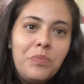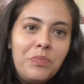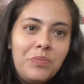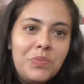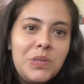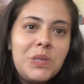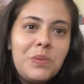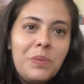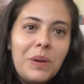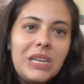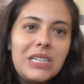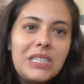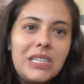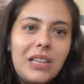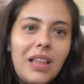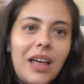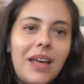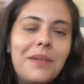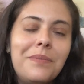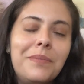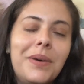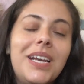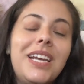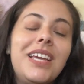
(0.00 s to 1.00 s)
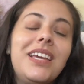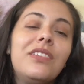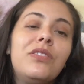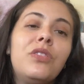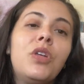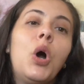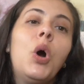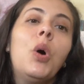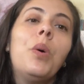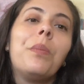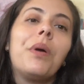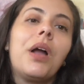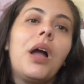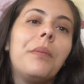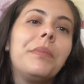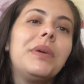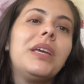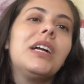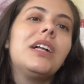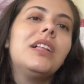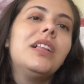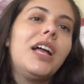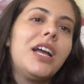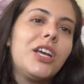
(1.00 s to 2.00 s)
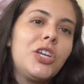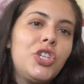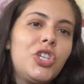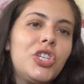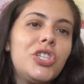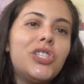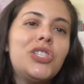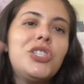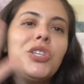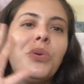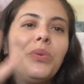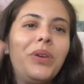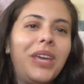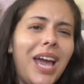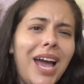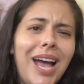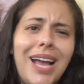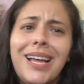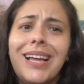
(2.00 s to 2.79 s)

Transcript: spent a lot of money in the Homecoming collection. So yeah,